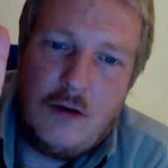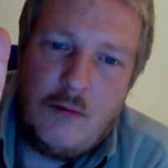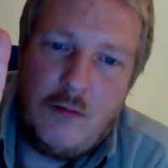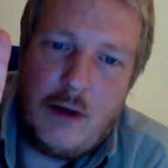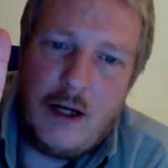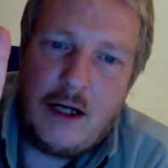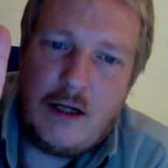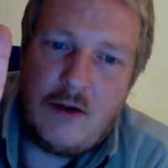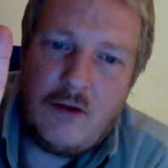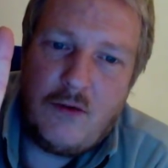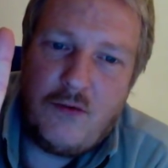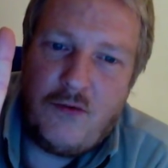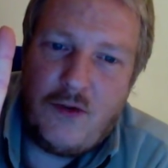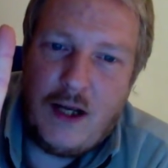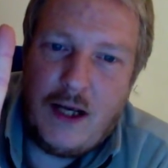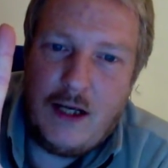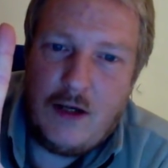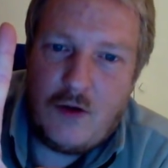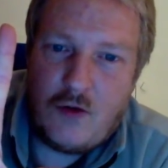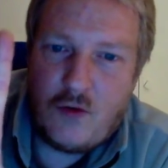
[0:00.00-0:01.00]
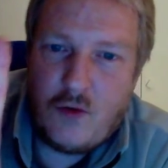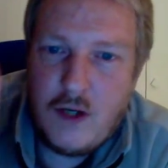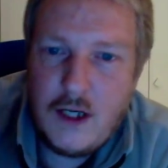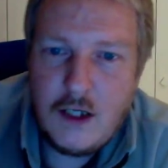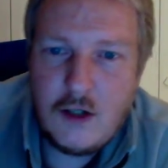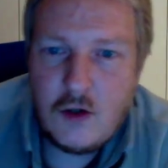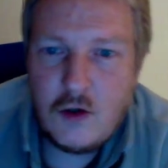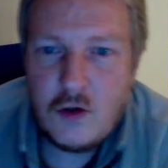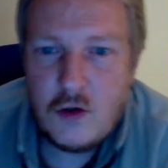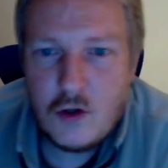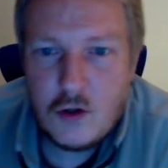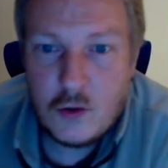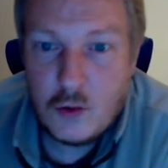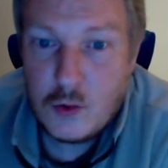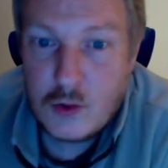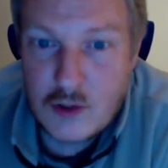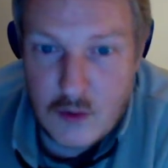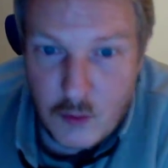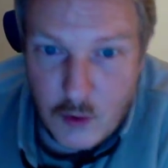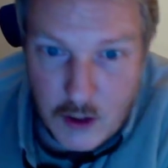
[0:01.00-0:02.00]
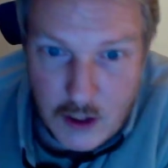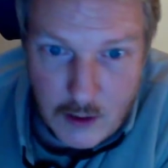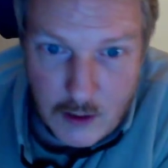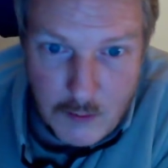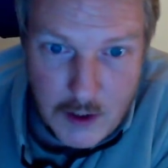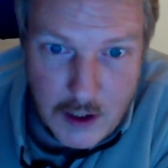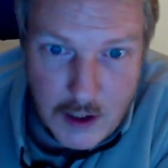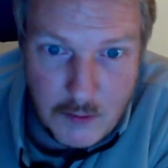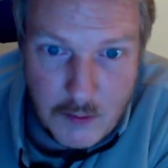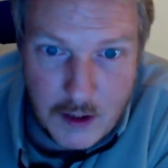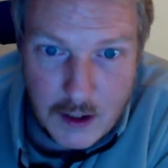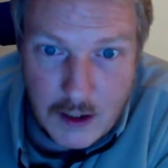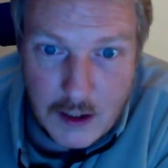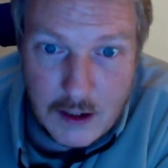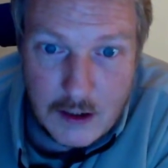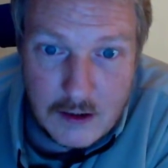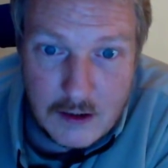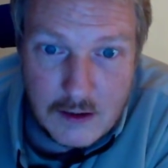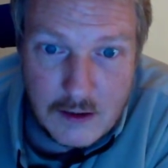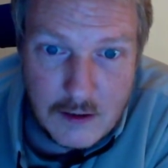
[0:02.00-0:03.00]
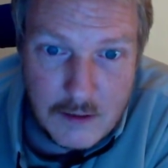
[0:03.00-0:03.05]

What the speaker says: Butterfly trader knows what I mean by it.